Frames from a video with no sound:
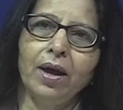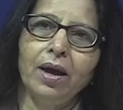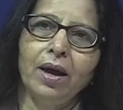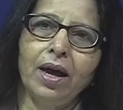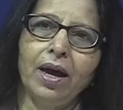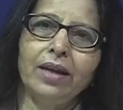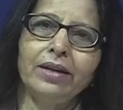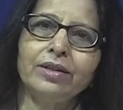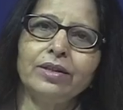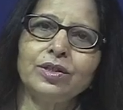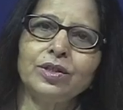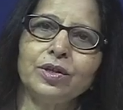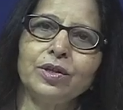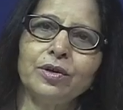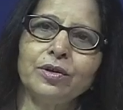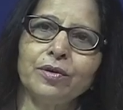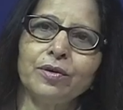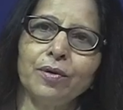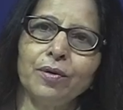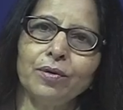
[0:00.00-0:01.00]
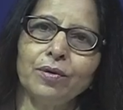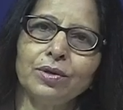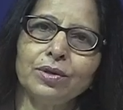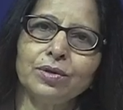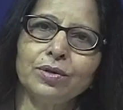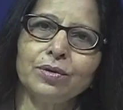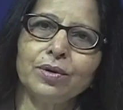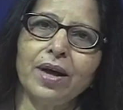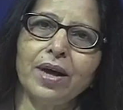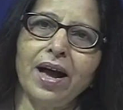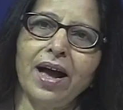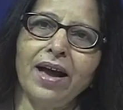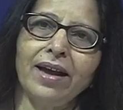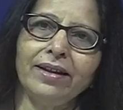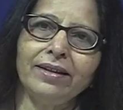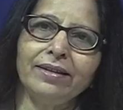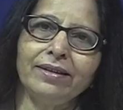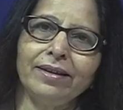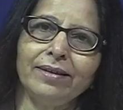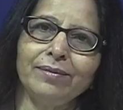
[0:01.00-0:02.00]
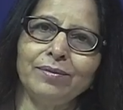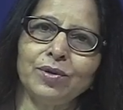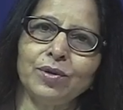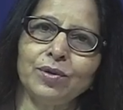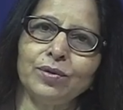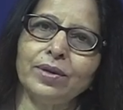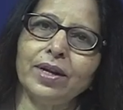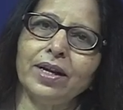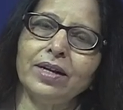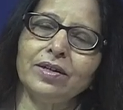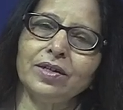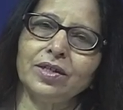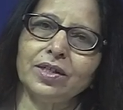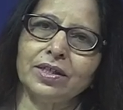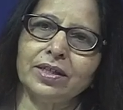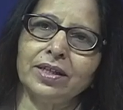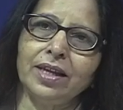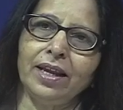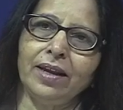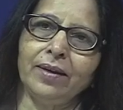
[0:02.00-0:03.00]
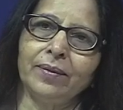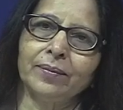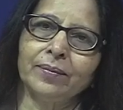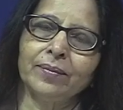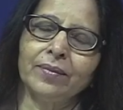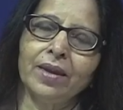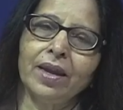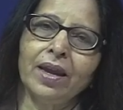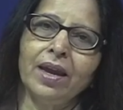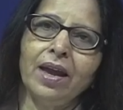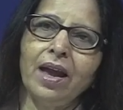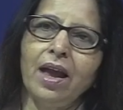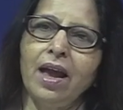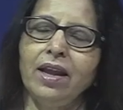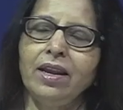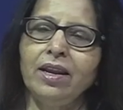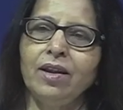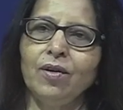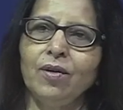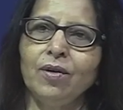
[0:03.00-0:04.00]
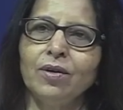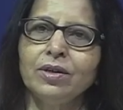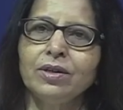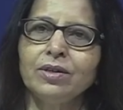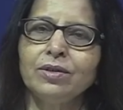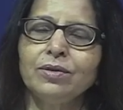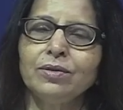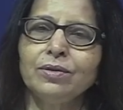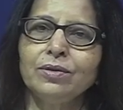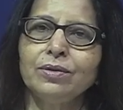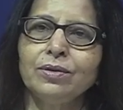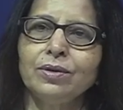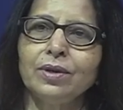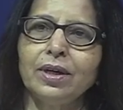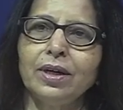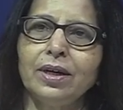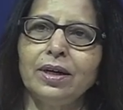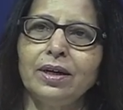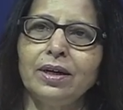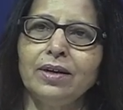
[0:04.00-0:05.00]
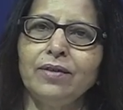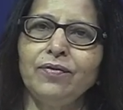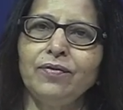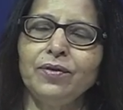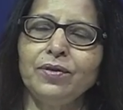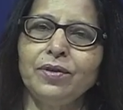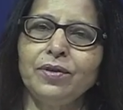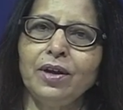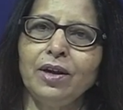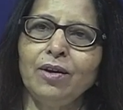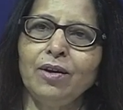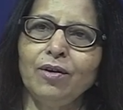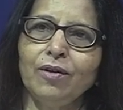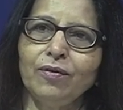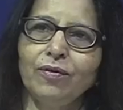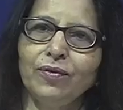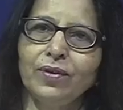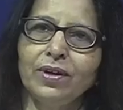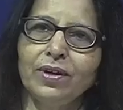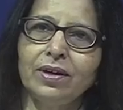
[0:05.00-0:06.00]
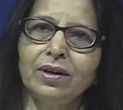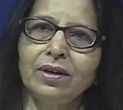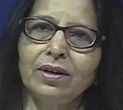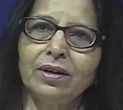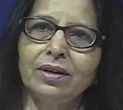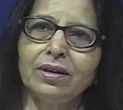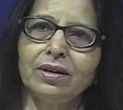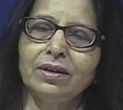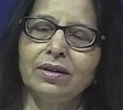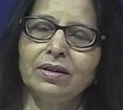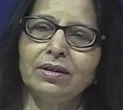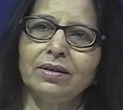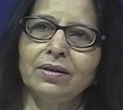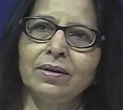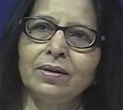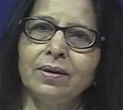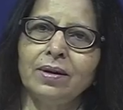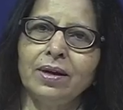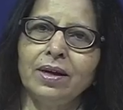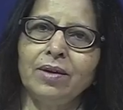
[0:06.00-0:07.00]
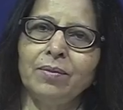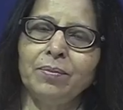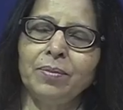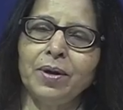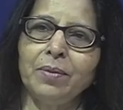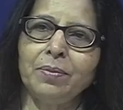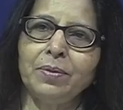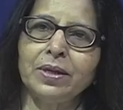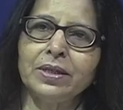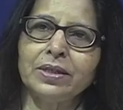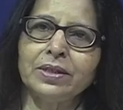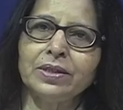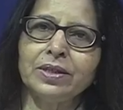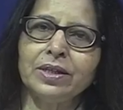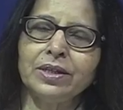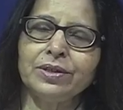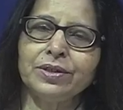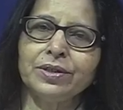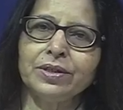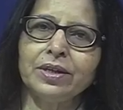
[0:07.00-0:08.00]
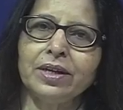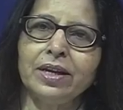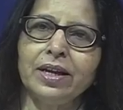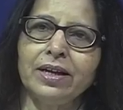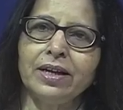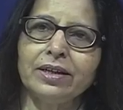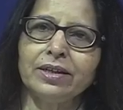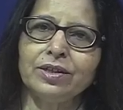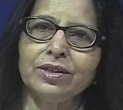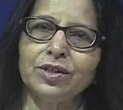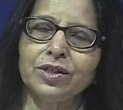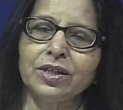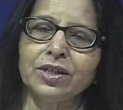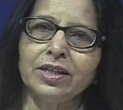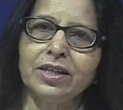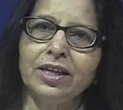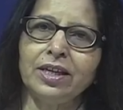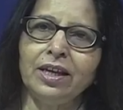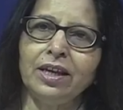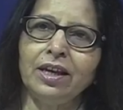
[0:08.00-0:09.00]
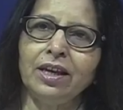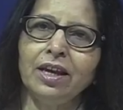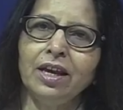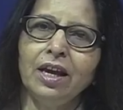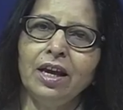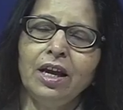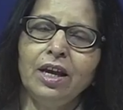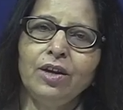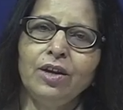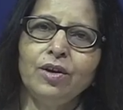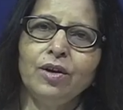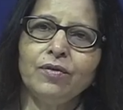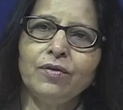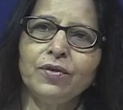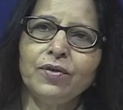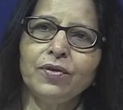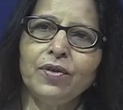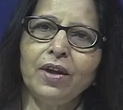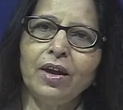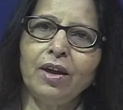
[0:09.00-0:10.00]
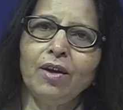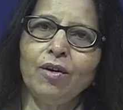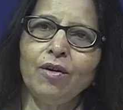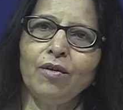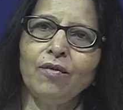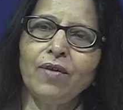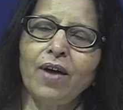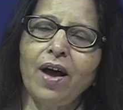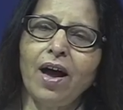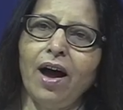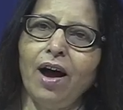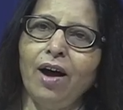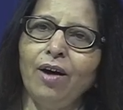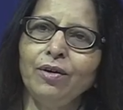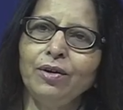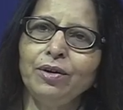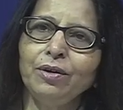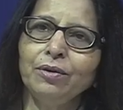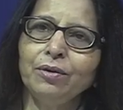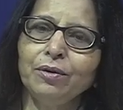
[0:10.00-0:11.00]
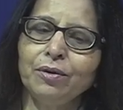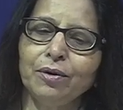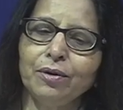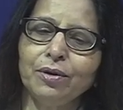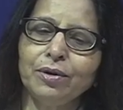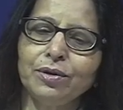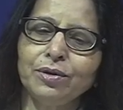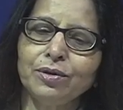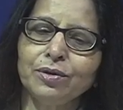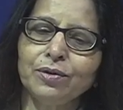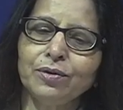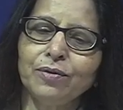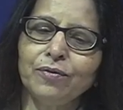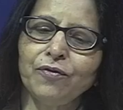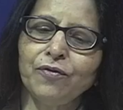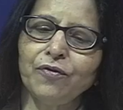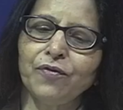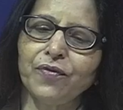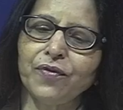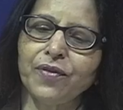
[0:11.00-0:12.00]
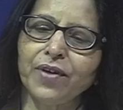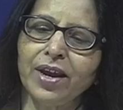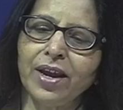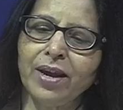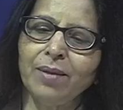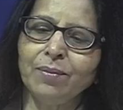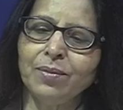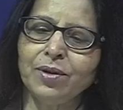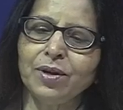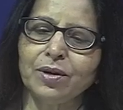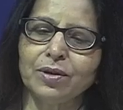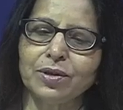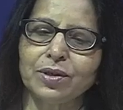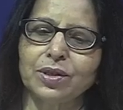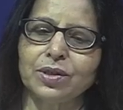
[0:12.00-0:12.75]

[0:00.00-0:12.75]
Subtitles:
and it's your role to guide them through that journey. And in order to, if you think of a presentation like a journey, you have to think of how you're going to frame your